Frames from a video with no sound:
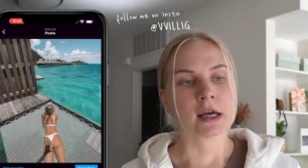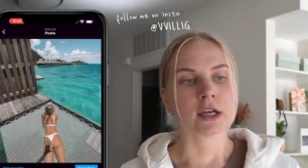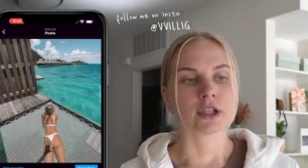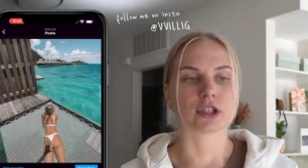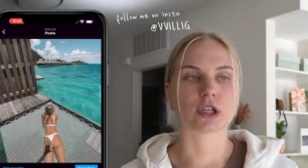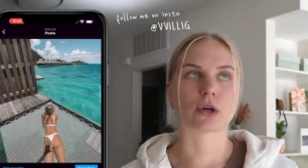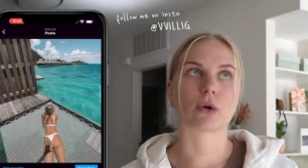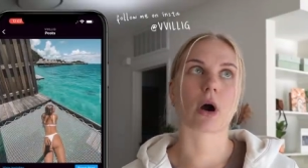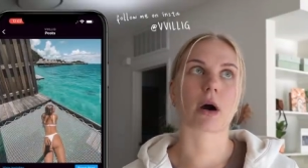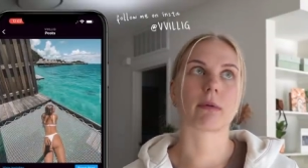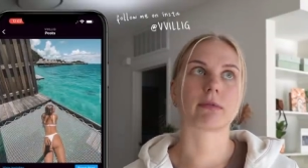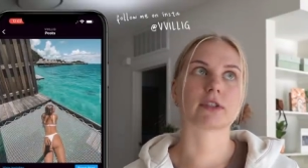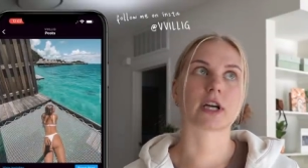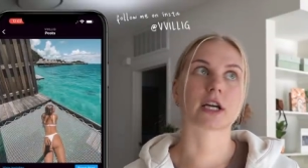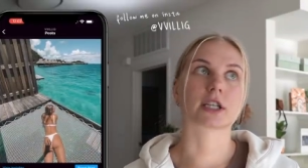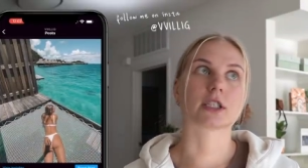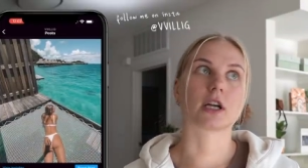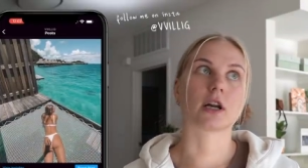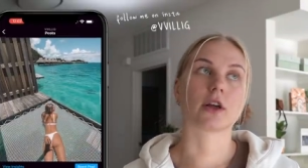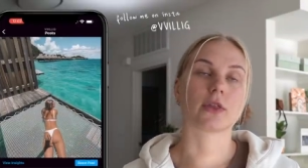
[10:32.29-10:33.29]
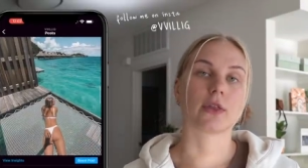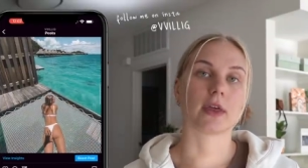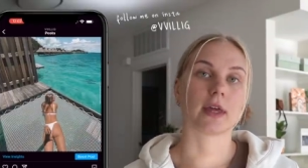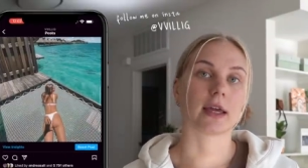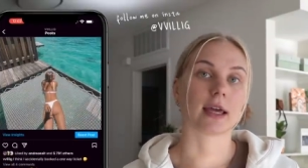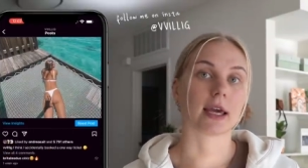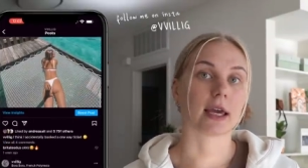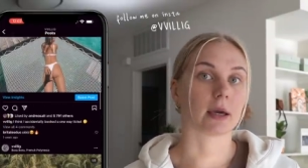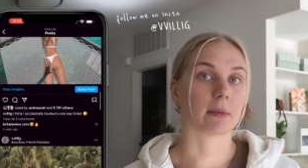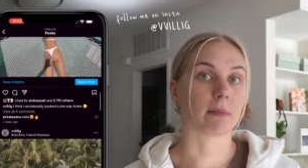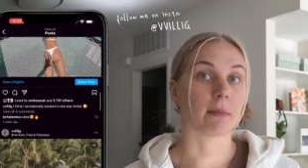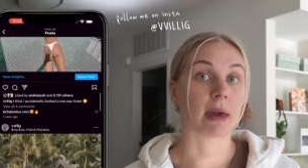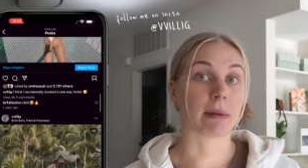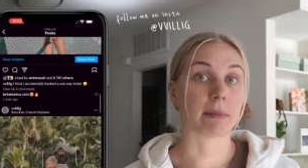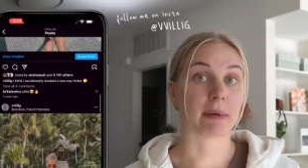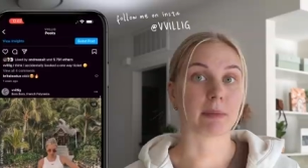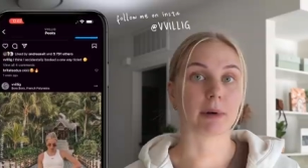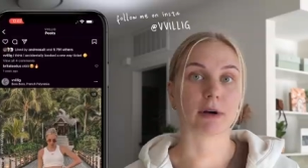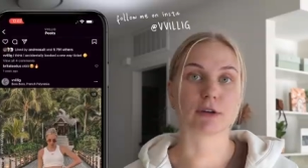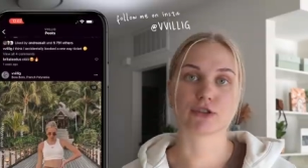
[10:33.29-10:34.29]
So I was actually thinking
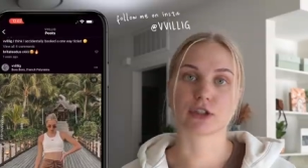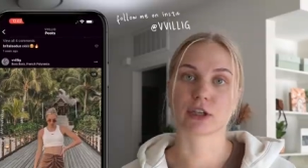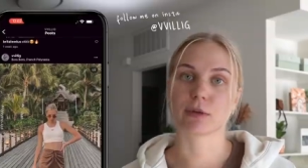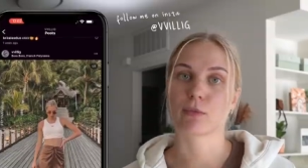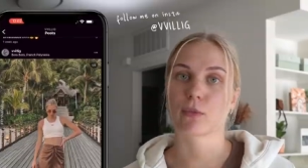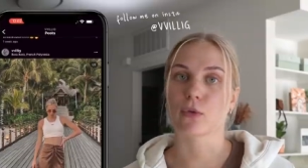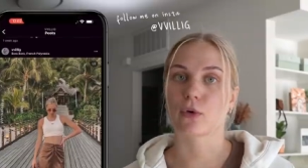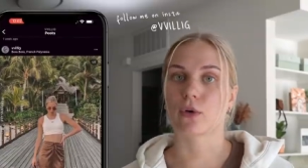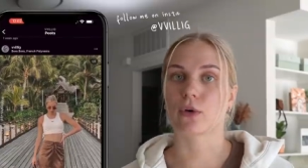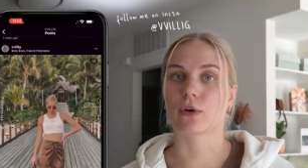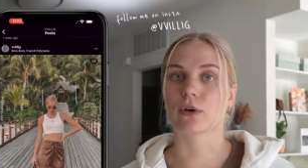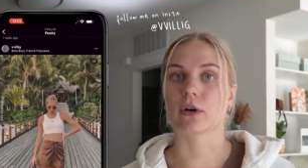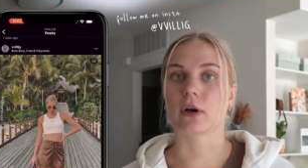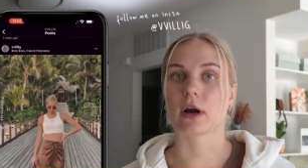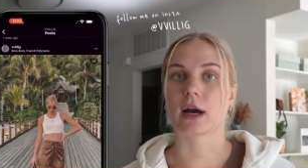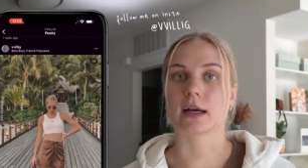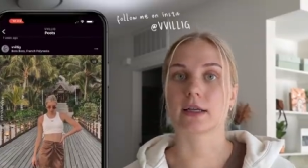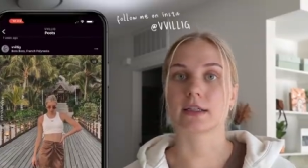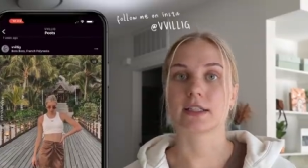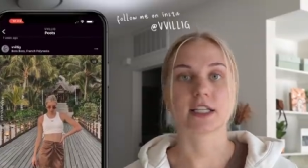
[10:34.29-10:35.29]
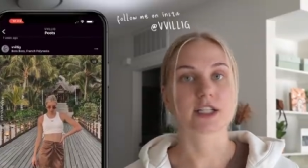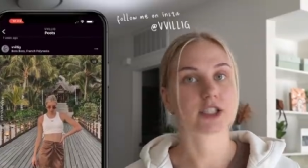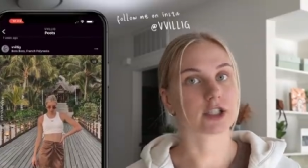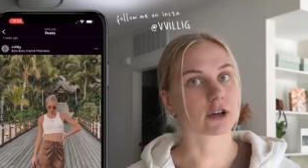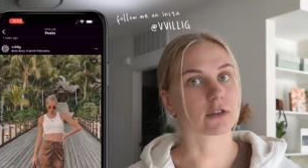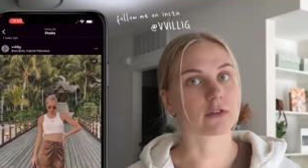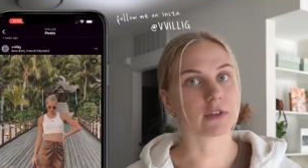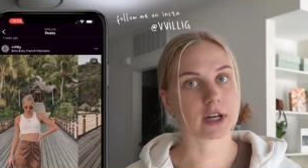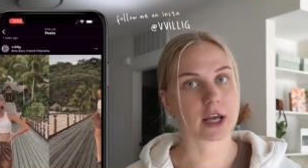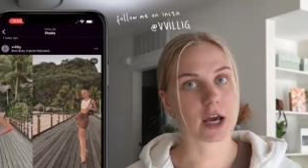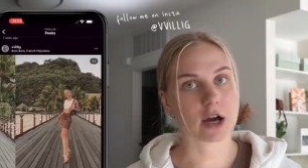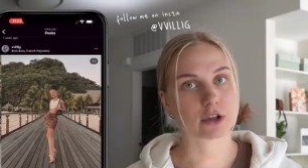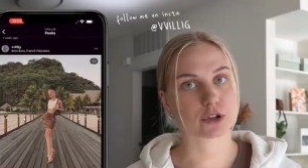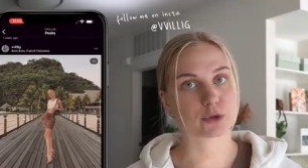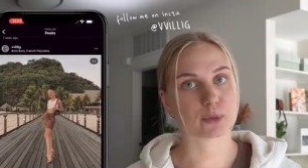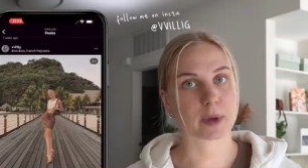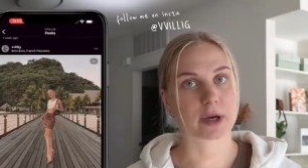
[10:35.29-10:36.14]
maybe posting more TikTok videos,